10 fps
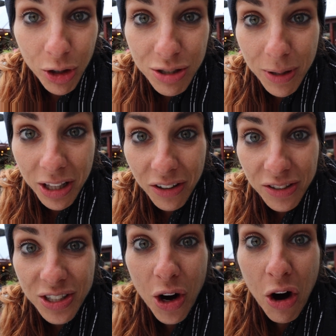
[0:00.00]

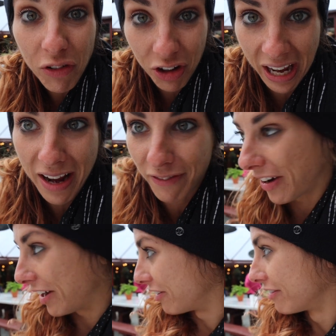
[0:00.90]
marshmallows over a
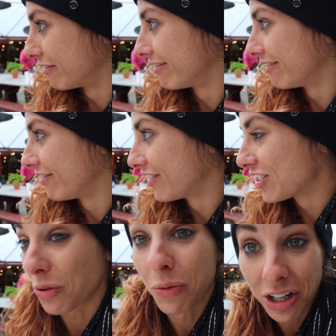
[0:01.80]
campfire.
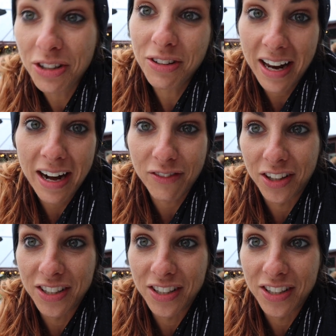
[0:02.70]
So we're gonna do that after